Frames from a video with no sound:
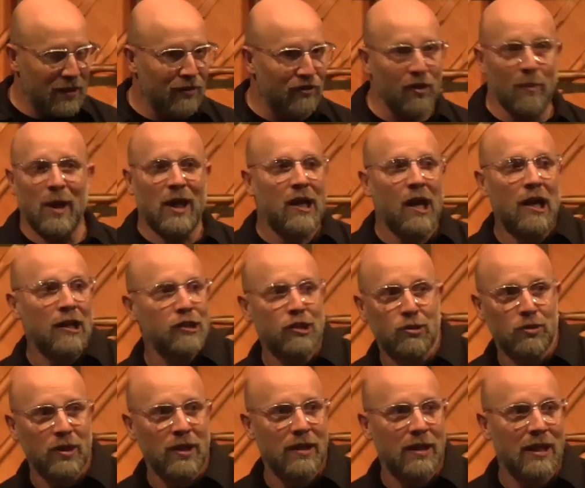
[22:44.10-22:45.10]
from a
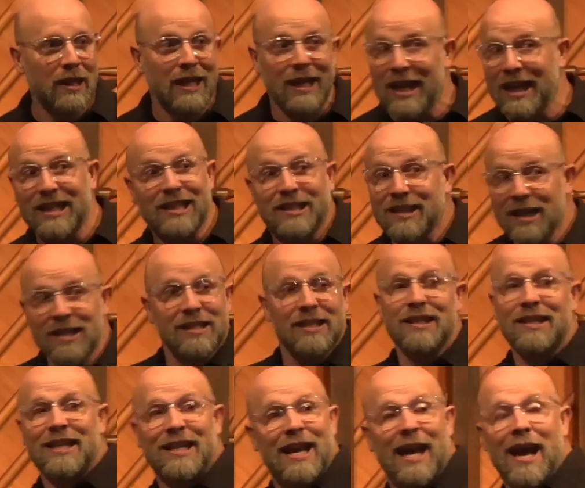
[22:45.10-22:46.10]
country that
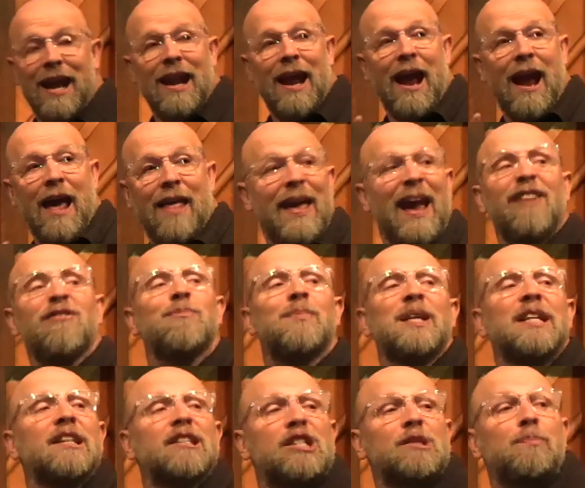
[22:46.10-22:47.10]
doesn't yet, they haven't
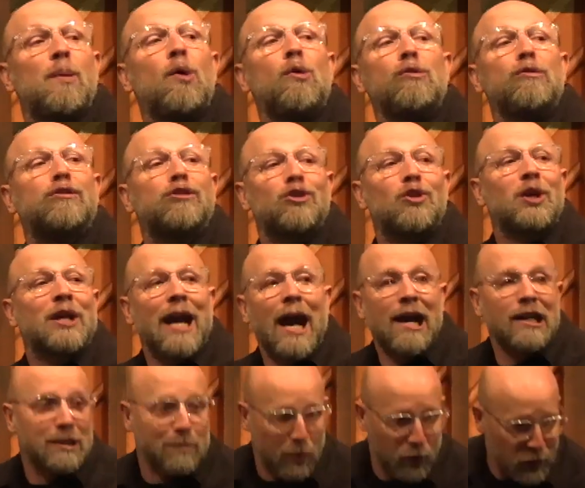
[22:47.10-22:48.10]
been exposed to the
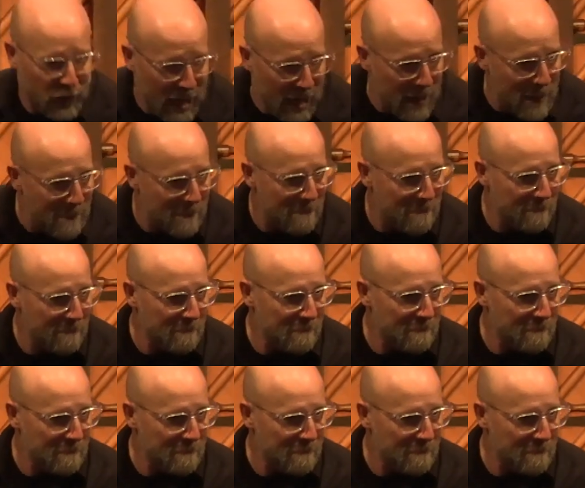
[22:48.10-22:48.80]
gospel yet.